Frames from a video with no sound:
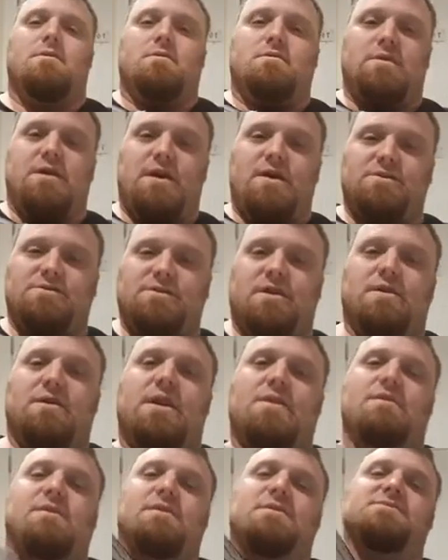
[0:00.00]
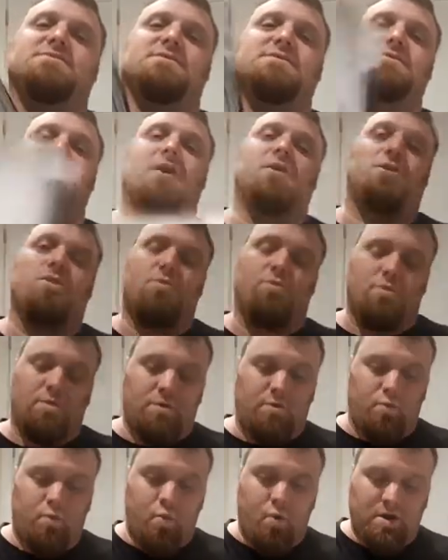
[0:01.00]
There you start getting a list to tell you
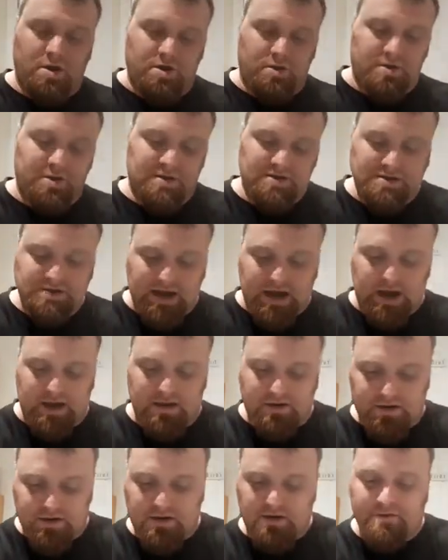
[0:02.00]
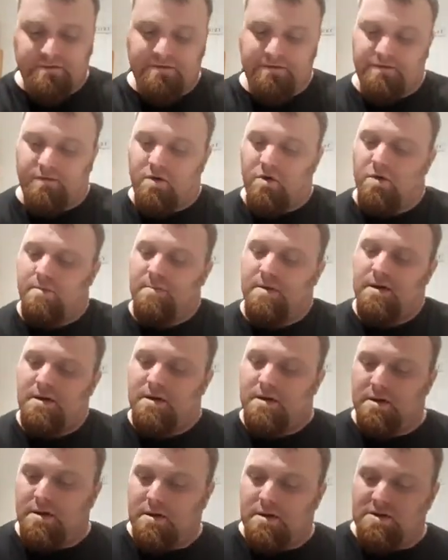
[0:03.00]
what you can take from.
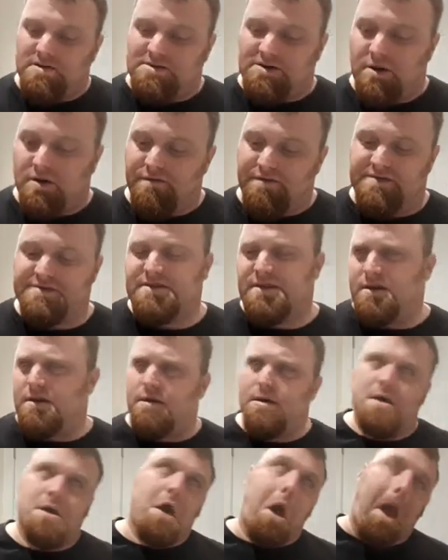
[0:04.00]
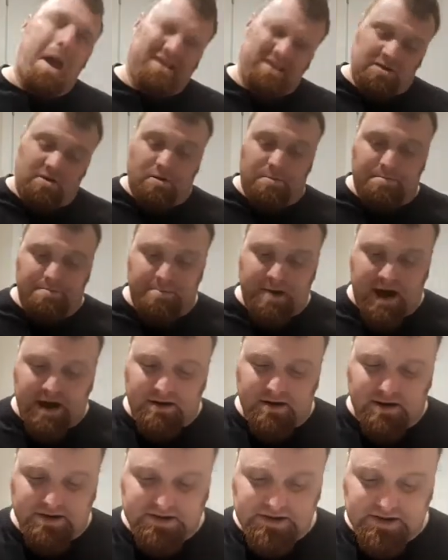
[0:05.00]
So obviously your
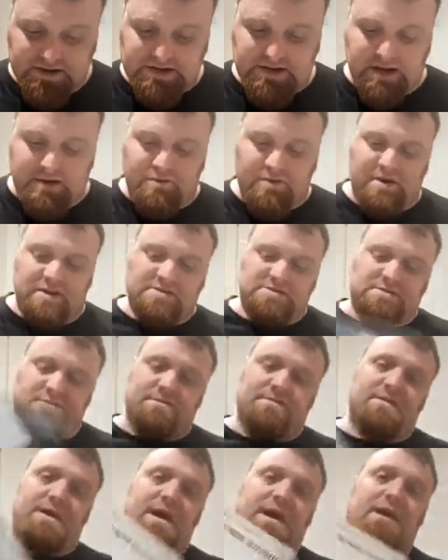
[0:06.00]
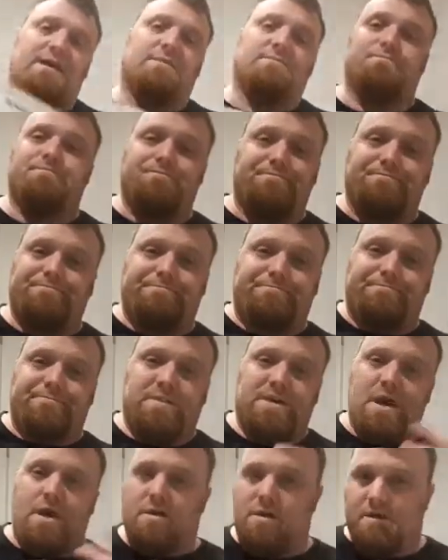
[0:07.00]
badasses can take Relics from the Fang.
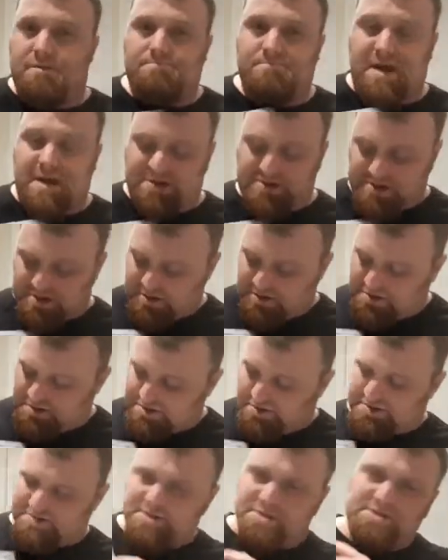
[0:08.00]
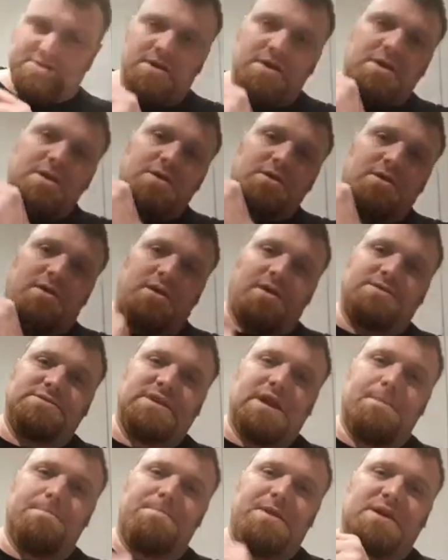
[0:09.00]
You know, your page Q choices. You got your
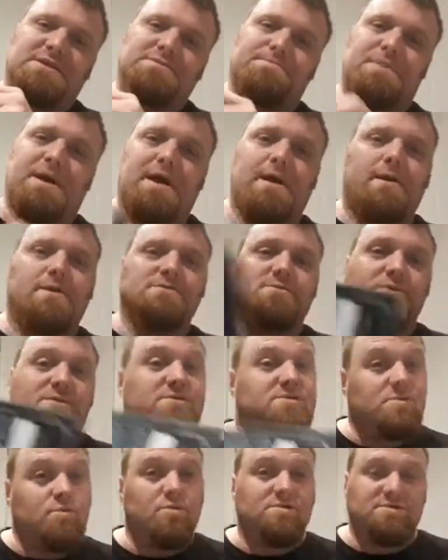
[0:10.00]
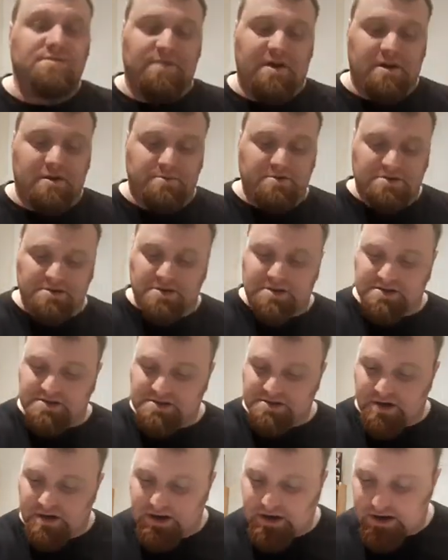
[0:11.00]
Tempest powers, which are also available to your
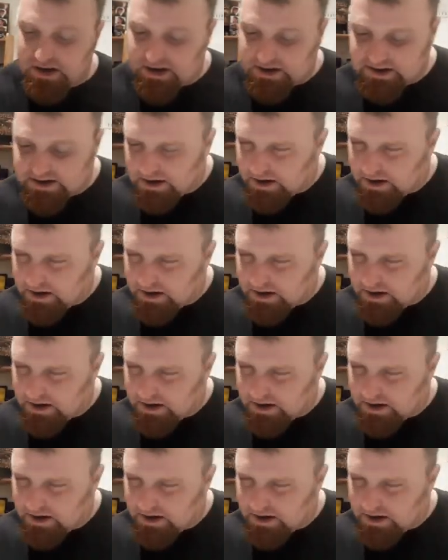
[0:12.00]
Psychic,